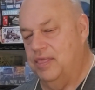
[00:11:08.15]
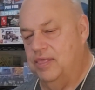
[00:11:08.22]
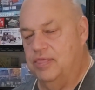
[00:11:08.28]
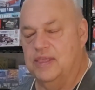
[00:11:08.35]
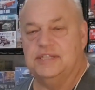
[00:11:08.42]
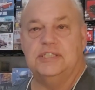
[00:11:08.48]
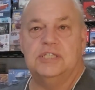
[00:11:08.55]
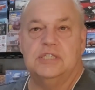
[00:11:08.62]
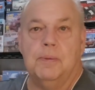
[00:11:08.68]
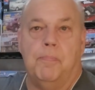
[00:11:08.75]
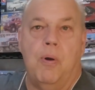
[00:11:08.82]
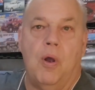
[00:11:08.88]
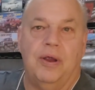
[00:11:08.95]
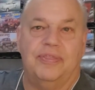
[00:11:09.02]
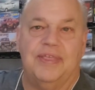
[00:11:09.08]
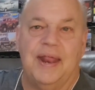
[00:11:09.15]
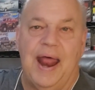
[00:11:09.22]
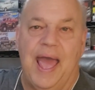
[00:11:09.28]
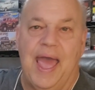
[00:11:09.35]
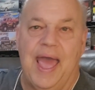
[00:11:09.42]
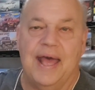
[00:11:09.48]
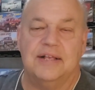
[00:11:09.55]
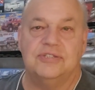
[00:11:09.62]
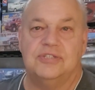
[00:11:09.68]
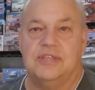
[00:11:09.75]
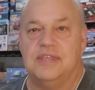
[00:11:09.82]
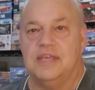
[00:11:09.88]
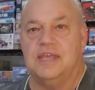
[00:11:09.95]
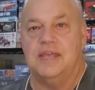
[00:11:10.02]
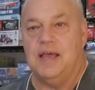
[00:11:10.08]
This is the part that has
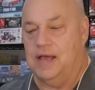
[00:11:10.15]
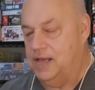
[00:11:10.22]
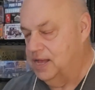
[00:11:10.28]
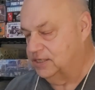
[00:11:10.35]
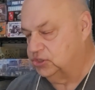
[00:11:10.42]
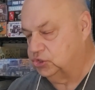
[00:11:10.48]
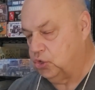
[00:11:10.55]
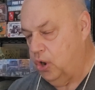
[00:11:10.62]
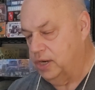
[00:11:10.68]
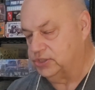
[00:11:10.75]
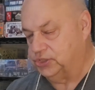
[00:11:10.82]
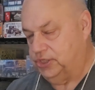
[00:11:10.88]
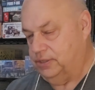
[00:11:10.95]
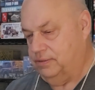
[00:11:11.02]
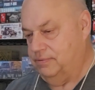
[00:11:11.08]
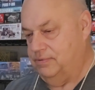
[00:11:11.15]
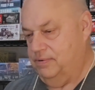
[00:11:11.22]
the charger.